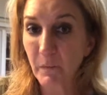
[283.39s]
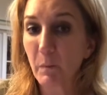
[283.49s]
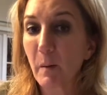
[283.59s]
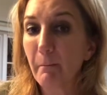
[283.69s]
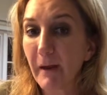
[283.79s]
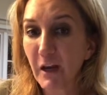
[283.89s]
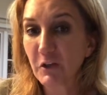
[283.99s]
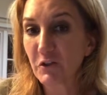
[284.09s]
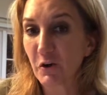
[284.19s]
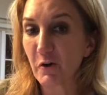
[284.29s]
But make
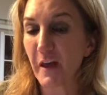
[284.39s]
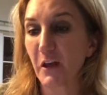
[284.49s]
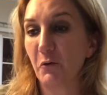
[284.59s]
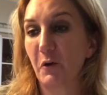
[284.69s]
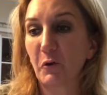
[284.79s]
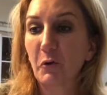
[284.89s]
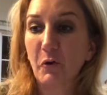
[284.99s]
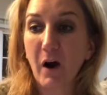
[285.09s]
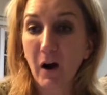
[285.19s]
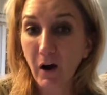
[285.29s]
sure that you include
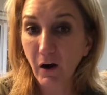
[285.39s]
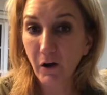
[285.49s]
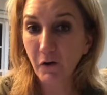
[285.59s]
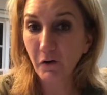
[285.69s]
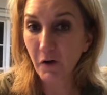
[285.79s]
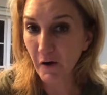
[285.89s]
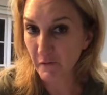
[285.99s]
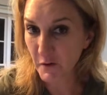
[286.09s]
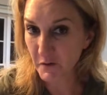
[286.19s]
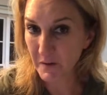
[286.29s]
all
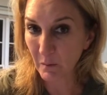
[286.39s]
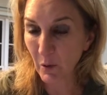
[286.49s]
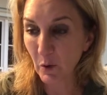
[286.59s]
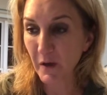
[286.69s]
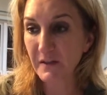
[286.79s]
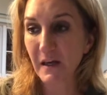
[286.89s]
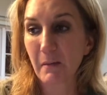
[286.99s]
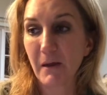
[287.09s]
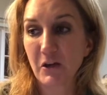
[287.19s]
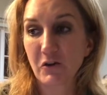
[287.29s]
of those components
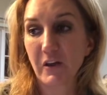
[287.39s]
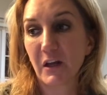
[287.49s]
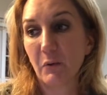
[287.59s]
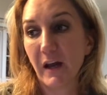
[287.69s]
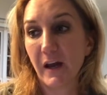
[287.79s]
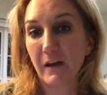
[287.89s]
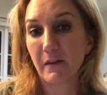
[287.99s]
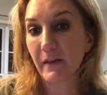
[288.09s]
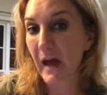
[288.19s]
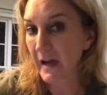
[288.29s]
and make sure that you hit
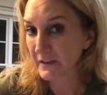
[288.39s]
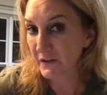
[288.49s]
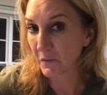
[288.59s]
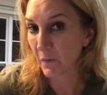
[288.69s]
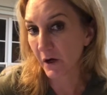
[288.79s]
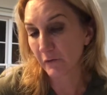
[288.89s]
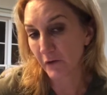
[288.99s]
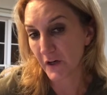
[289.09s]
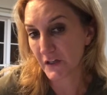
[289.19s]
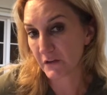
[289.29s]
the excellent mark for
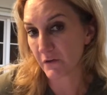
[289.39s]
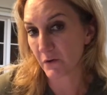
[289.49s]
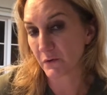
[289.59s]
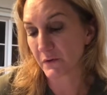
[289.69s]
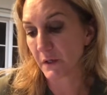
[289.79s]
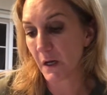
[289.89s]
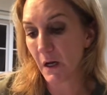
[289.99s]
each of those.